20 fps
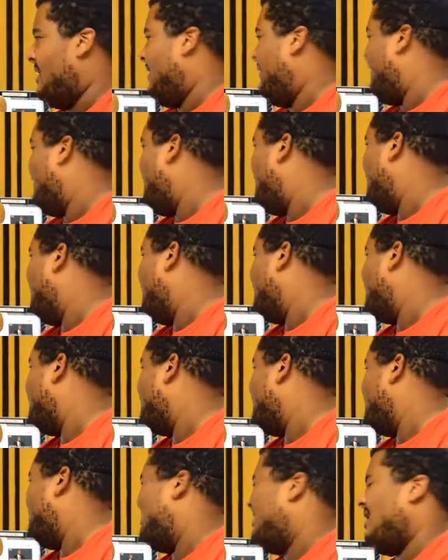have gone
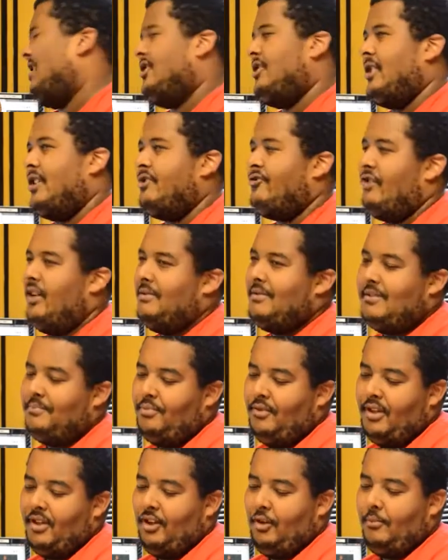to such extremes of
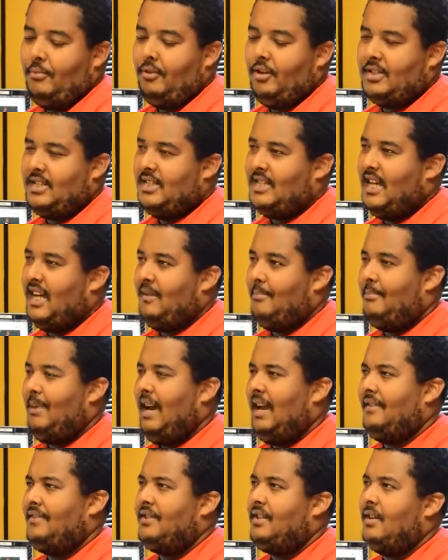putting their books inside of
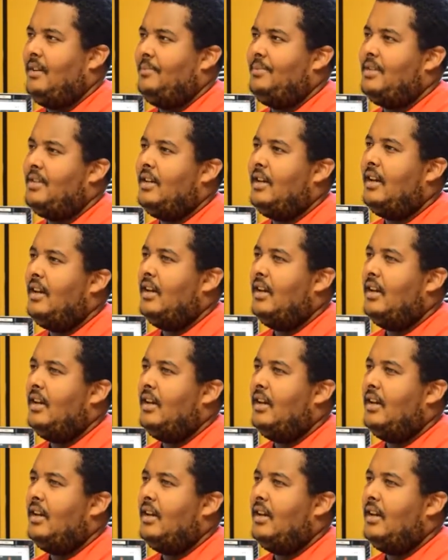bathtubs,